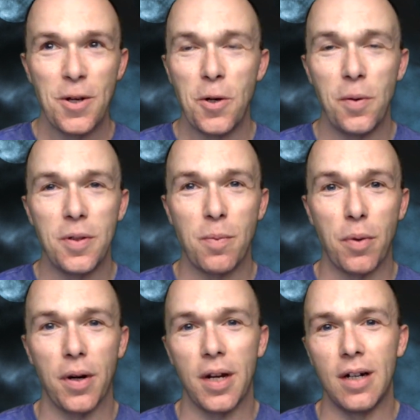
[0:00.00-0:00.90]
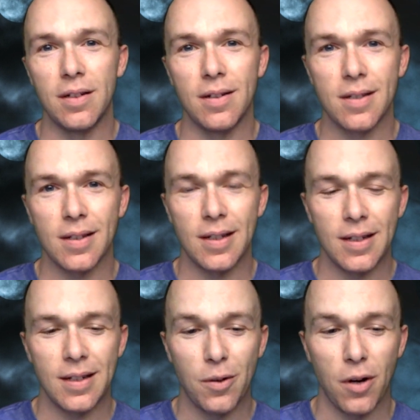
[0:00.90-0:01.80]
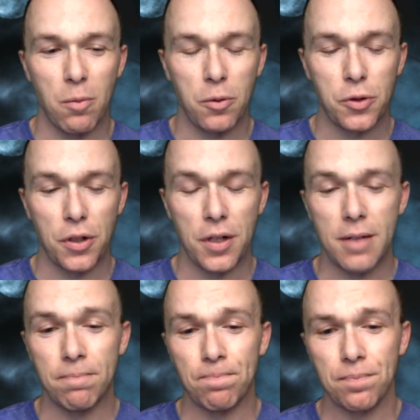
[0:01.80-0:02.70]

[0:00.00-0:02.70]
who is embarking on this incredible journey.